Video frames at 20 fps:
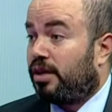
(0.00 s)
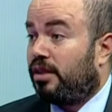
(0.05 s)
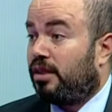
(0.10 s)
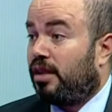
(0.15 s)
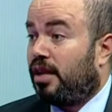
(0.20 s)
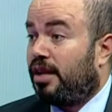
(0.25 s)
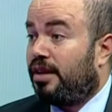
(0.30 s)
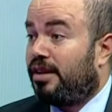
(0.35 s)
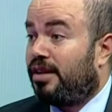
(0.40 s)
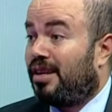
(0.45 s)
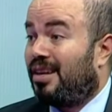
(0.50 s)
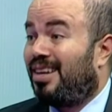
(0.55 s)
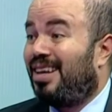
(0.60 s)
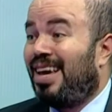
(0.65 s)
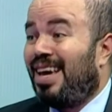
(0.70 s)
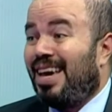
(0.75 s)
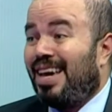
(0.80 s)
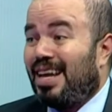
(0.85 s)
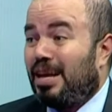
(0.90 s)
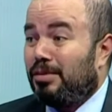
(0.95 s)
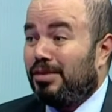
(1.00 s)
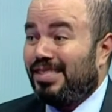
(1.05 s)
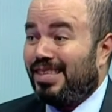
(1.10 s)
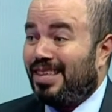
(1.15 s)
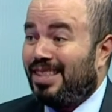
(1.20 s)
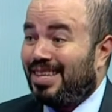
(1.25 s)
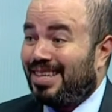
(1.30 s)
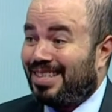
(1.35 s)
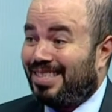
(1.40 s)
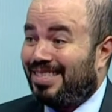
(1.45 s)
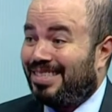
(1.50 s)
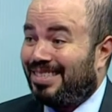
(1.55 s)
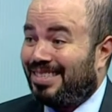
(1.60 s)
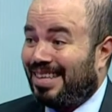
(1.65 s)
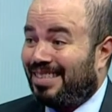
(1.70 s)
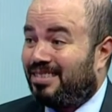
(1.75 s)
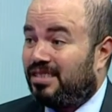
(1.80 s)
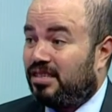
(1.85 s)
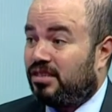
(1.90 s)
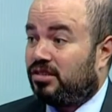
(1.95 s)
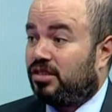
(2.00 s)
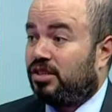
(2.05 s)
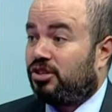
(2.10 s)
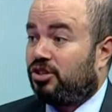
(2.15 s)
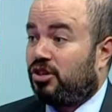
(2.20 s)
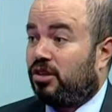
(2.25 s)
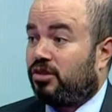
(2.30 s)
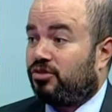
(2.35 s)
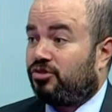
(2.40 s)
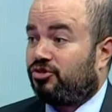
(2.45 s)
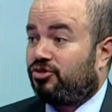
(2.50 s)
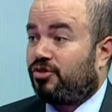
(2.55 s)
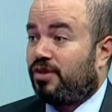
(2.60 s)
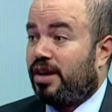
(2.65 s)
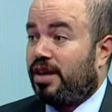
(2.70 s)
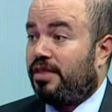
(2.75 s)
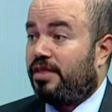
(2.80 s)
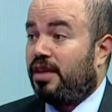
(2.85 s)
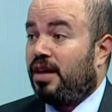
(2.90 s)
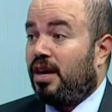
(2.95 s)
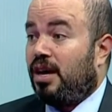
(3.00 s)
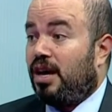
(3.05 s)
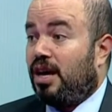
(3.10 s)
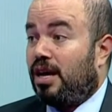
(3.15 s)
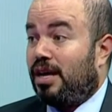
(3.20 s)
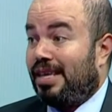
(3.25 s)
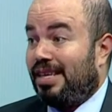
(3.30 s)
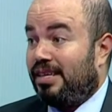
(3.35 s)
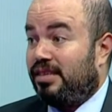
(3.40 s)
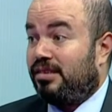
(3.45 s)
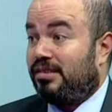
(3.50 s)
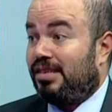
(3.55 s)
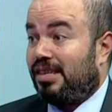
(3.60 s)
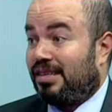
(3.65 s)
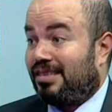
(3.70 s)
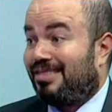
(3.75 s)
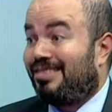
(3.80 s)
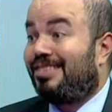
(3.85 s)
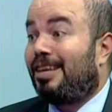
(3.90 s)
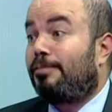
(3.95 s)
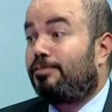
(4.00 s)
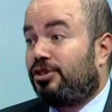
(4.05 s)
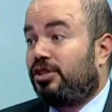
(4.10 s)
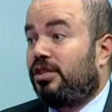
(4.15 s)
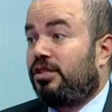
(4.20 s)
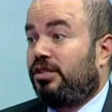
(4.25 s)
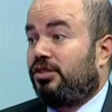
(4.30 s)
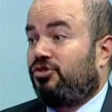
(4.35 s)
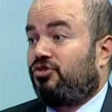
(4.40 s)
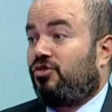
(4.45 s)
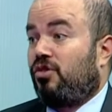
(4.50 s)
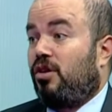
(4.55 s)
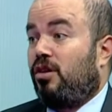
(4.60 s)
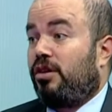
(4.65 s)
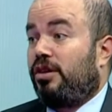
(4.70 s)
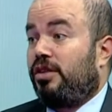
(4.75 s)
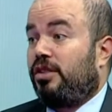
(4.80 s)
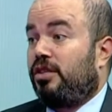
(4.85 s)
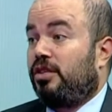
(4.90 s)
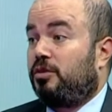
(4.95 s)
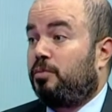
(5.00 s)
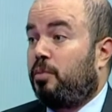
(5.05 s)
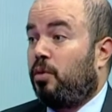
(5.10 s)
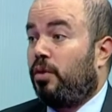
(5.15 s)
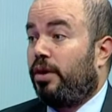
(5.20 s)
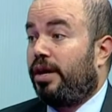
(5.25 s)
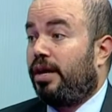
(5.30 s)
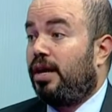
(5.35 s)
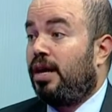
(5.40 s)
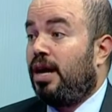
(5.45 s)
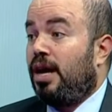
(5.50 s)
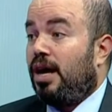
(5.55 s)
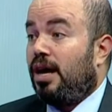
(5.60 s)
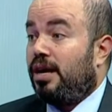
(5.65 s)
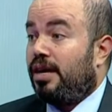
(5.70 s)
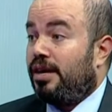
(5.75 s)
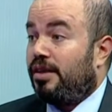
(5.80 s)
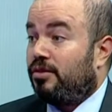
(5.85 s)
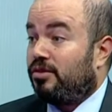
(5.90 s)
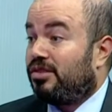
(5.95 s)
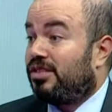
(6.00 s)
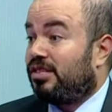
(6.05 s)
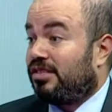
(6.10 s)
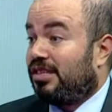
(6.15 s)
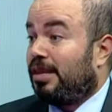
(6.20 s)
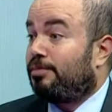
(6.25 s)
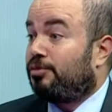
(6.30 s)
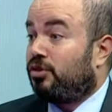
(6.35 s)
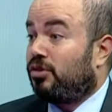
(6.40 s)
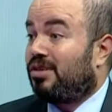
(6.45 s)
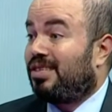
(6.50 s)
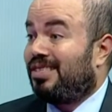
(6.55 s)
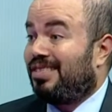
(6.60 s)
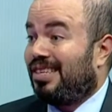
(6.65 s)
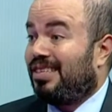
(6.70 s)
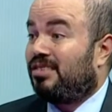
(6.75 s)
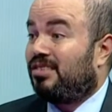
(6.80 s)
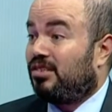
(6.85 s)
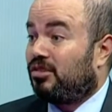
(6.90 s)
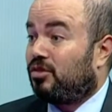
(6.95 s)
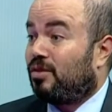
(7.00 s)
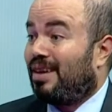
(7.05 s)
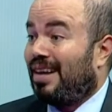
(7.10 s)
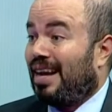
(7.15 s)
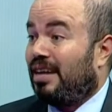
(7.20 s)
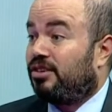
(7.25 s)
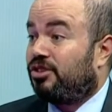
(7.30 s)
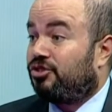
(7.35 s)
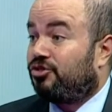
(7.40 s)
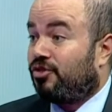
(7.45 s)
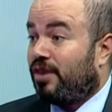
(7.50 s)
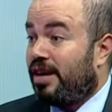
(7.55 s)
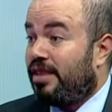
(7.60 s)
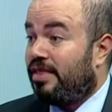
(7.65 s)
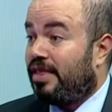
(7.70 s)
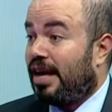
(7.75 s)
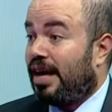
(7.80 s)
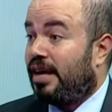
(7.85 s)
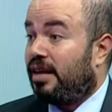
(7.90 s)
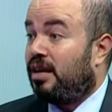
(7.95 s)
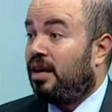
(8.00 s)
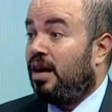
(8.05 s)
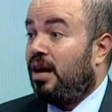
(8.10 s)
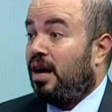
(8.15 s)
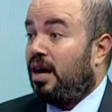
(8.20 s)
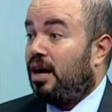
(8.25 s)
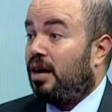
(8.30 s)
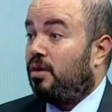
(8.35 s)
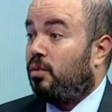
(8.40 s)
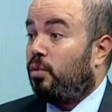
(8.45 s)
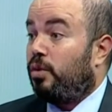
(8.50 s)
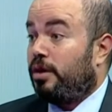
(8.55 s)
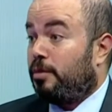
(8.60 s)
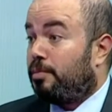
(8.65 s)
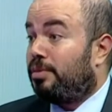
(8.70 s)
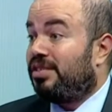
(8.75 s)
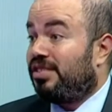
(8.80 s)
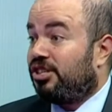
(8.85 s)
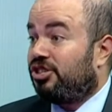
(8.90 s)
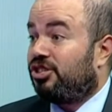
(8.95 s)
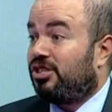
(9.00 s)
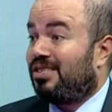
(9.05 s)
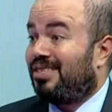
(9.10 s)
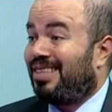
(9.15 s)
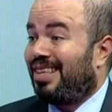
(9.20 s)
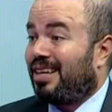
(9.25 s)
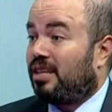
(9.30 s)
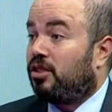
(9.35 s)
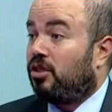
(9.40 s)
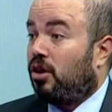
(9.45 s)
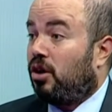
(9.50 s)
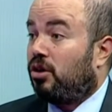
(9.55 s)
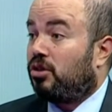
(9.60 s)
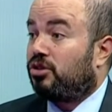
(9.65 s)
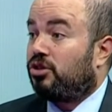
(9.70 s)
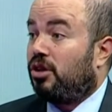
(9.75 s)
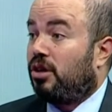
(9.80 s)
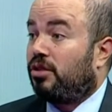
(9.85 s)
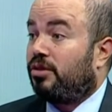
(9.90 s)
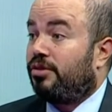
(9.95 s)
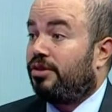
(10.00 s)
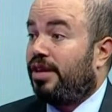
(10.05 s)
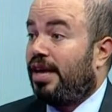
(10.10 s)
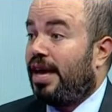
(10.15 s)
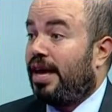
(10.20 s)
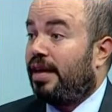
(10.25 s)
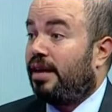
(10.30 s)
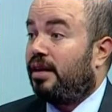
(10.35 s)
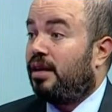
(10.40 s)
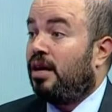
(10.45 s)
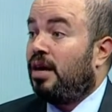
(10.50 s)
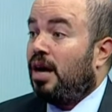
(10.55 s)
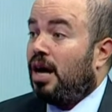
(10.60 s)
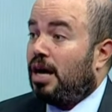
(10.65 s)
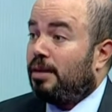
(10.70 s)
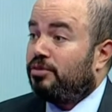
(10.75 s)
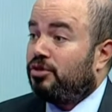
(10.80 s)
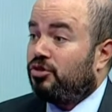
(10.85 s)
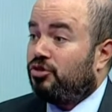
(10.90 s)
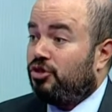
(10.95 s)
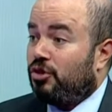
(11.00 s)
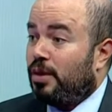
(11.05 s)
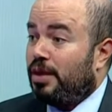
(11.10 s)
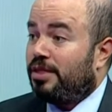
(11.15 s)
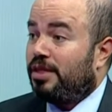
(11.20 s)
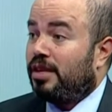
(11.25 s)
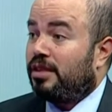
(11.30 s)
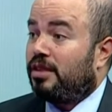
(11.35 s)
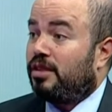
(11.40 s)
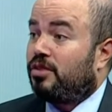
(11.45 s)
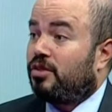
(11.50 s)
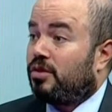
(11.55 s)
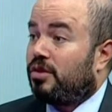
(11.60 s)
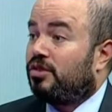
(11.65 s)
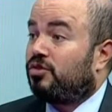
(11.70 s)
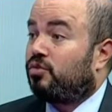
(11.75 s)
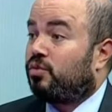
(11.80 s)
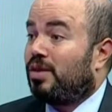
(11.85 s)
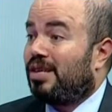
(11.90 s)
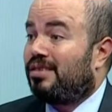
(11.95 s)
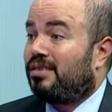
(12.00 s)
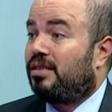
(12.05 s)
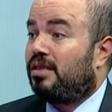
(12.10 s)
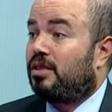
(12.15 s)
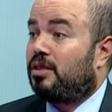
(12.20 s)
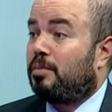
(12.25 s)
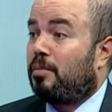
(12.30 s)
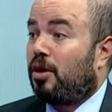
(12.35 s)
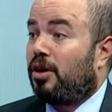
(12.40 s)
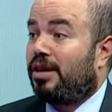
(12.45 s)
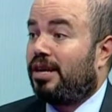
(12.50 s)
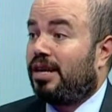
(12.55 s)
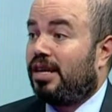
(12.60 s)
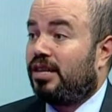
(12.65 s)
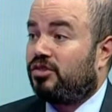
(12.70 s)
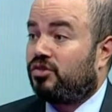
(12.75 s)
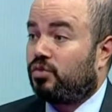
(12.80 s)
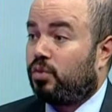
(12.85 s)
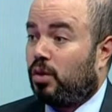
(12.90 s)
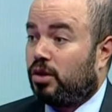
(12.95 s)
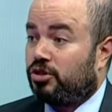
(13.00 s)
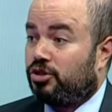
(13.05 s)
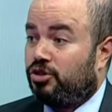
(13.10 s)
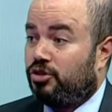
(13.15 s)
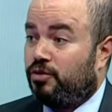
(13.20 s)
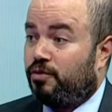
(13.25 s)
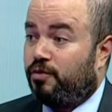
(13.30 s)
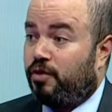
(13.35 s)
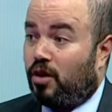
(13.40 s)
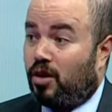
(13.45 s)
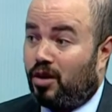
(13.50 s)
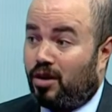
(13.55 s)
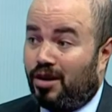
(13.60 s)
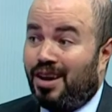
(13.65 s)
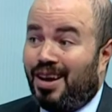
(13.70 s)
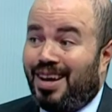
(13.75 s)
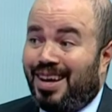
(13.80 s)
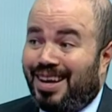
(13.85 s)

and London, and I would say the consensus on dollar strength is exceptionally strong at this point, and there's exceptional consensus around how to trade that with positions like long dollar yen. So do I think that there is risk that the market has swung too far?